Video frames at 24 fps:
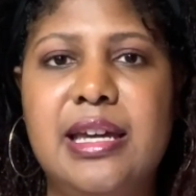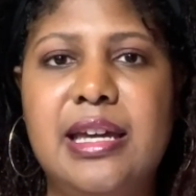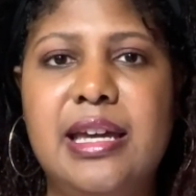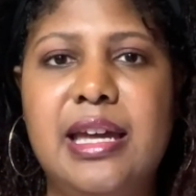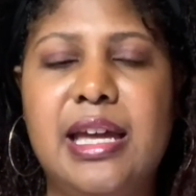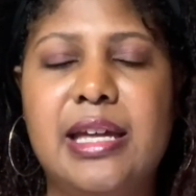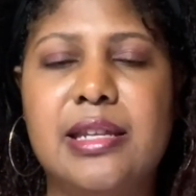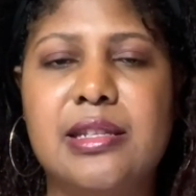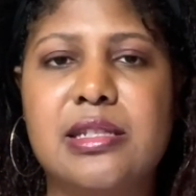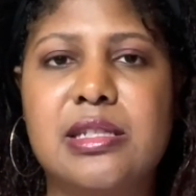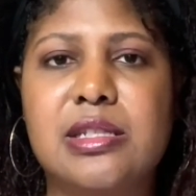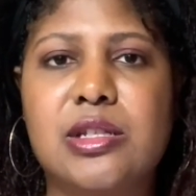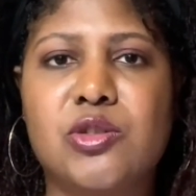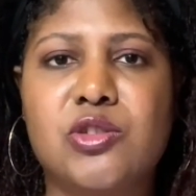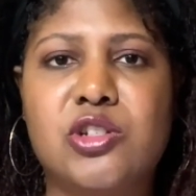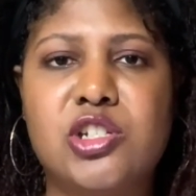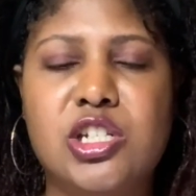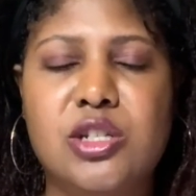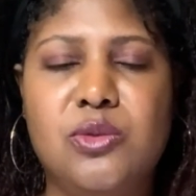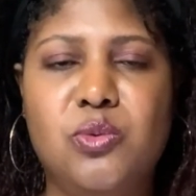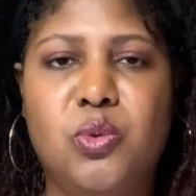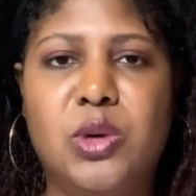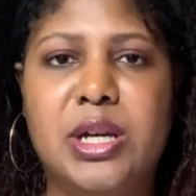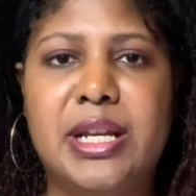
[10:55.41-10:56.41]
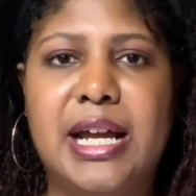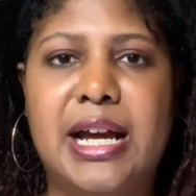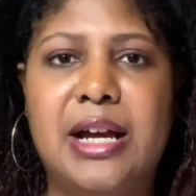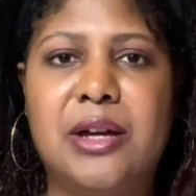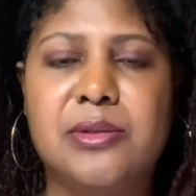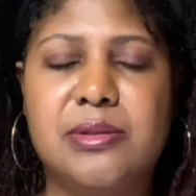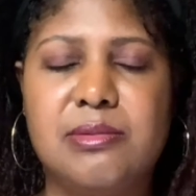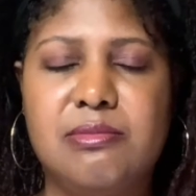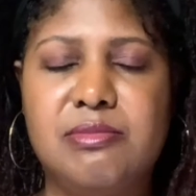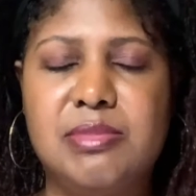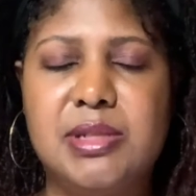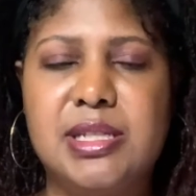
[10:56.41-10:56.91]
And so she went
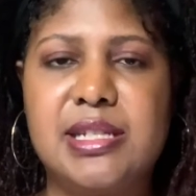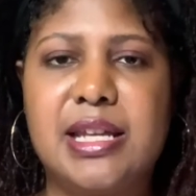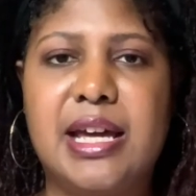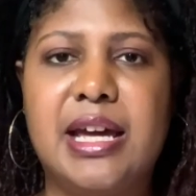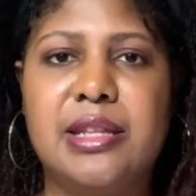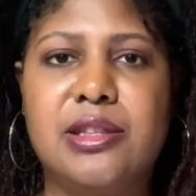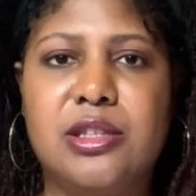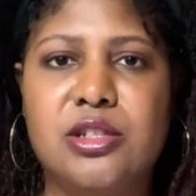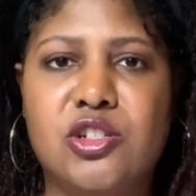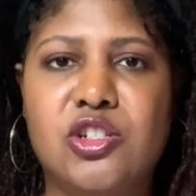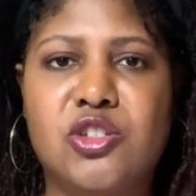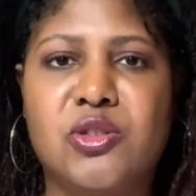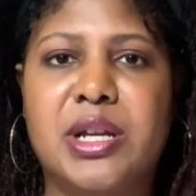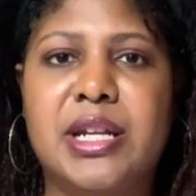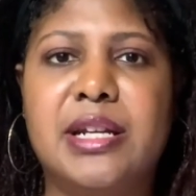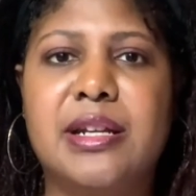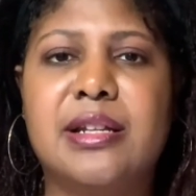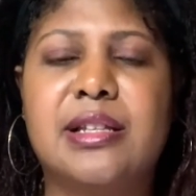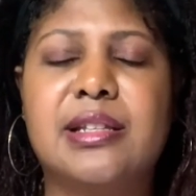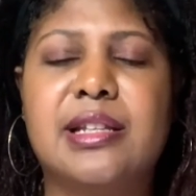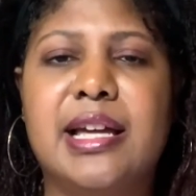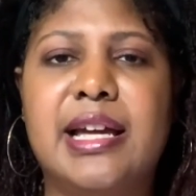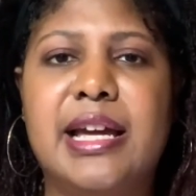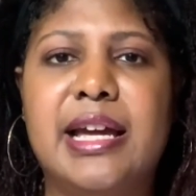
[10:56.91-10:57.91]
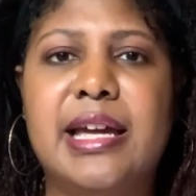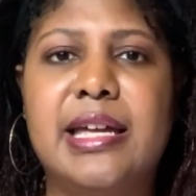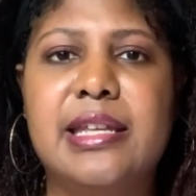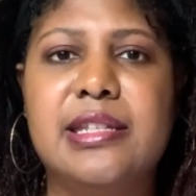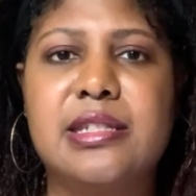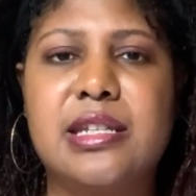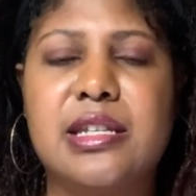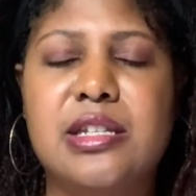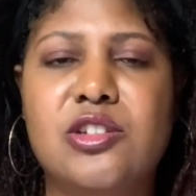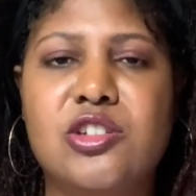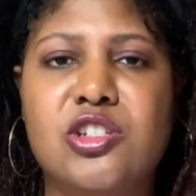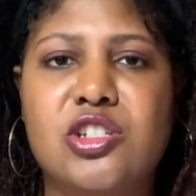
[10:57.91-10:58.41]
outside the training class
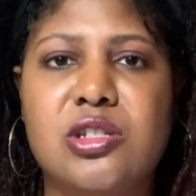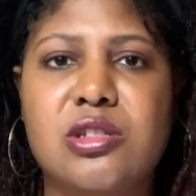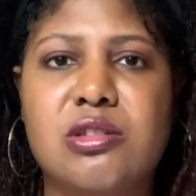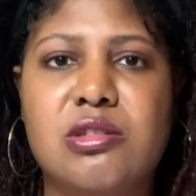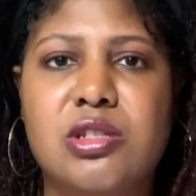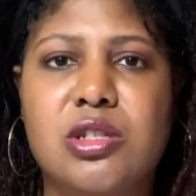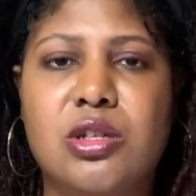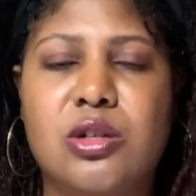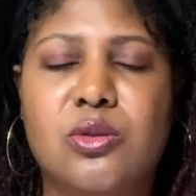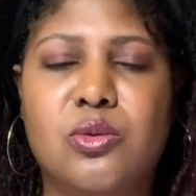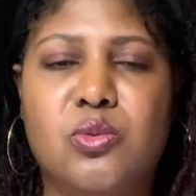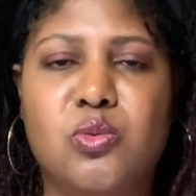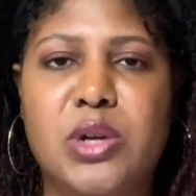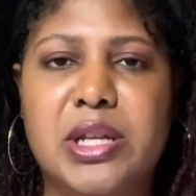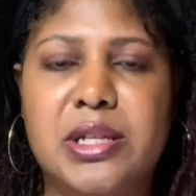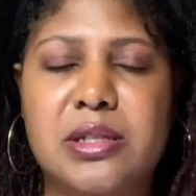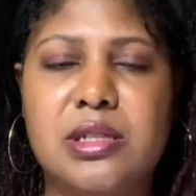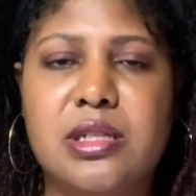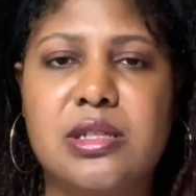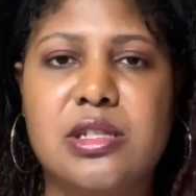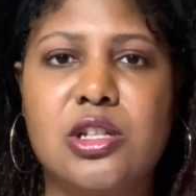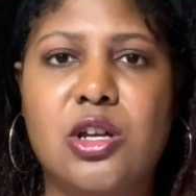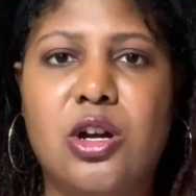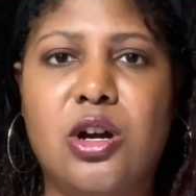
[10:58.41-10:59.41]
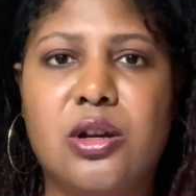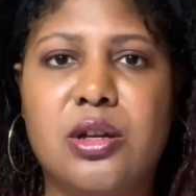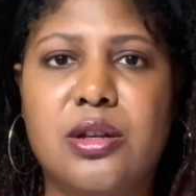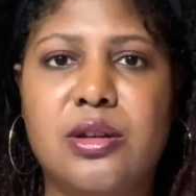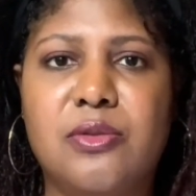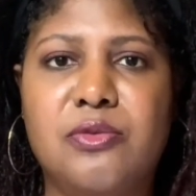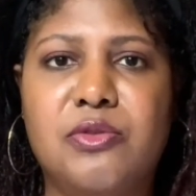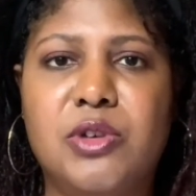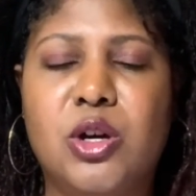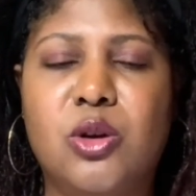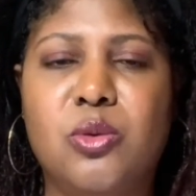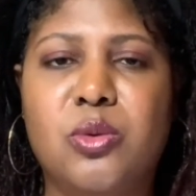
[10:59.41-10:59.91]
and just, went to talk on the
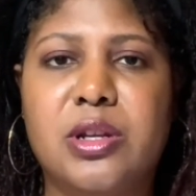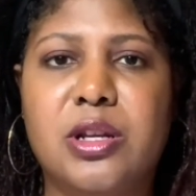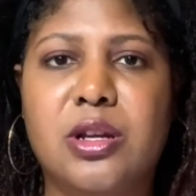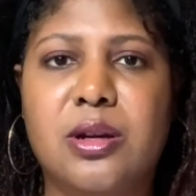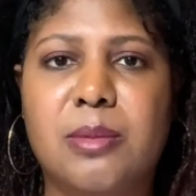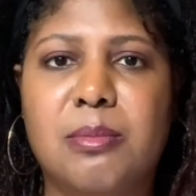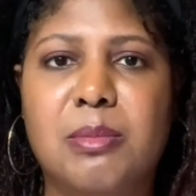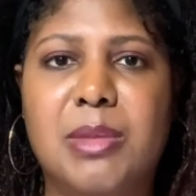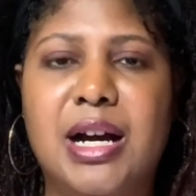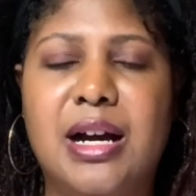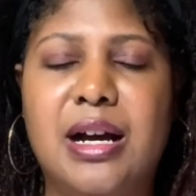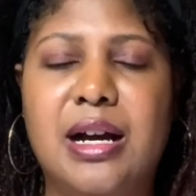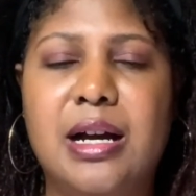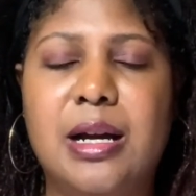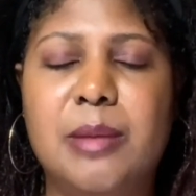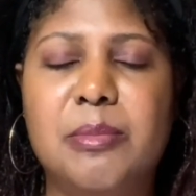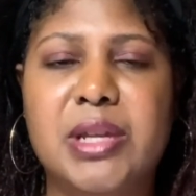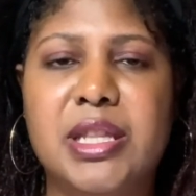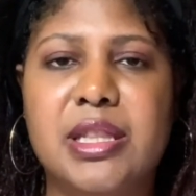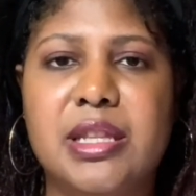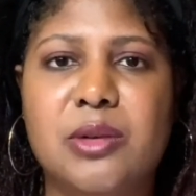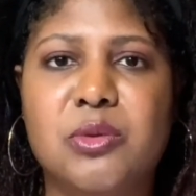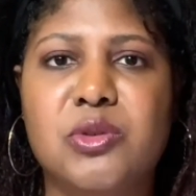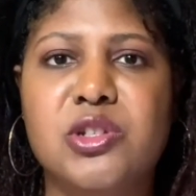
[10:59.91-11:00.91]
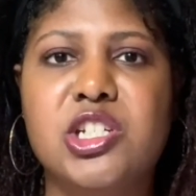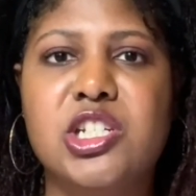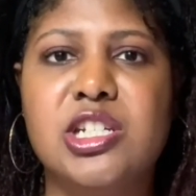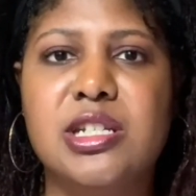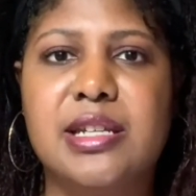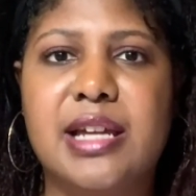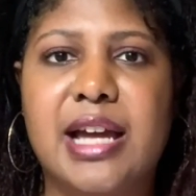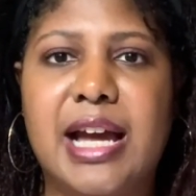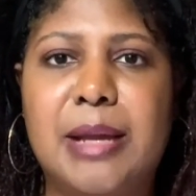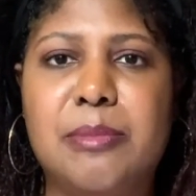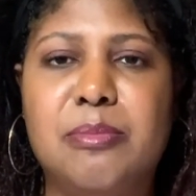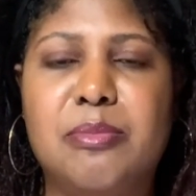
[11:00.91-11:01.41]
phone with her mom. And then when she
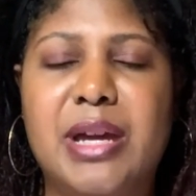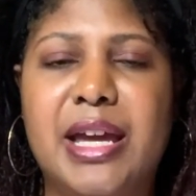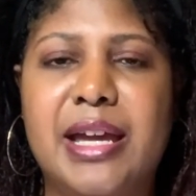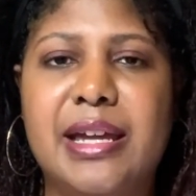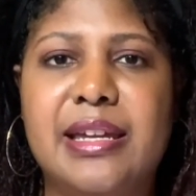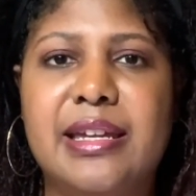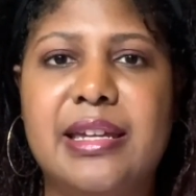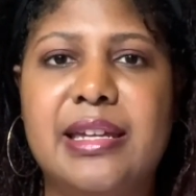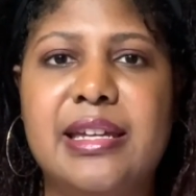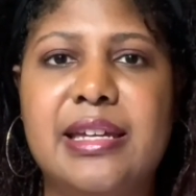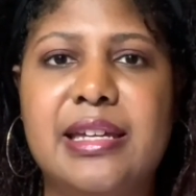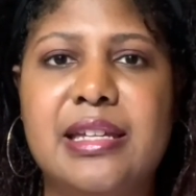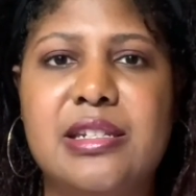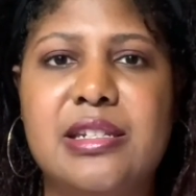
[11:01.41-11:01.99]
got back in,